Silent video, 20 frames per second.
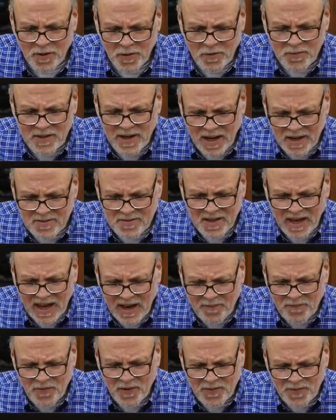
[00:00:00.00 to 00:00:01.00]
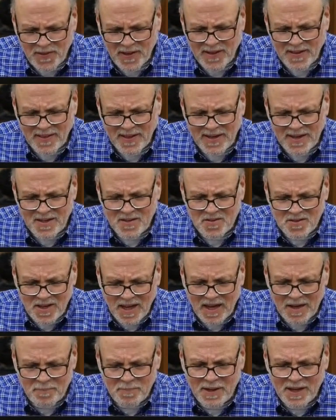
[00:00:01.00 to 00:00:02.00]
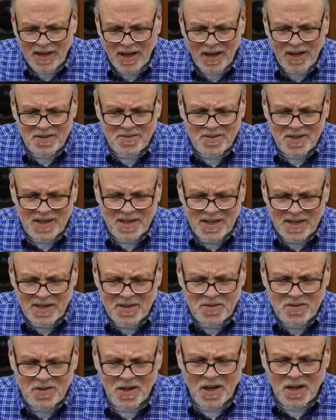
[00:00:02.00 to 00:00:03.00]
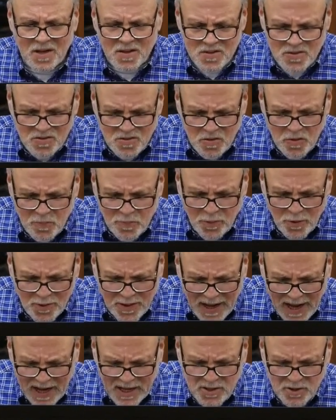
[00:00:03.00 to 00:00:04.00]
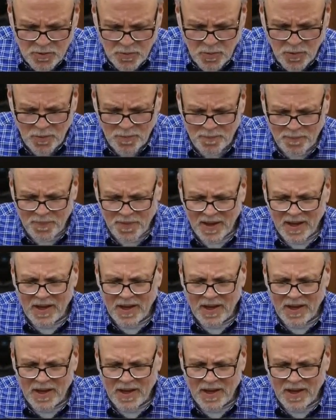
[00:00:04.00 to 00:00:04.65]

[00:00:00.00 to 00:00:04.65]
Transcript: who does everything that He said because it is supernatural.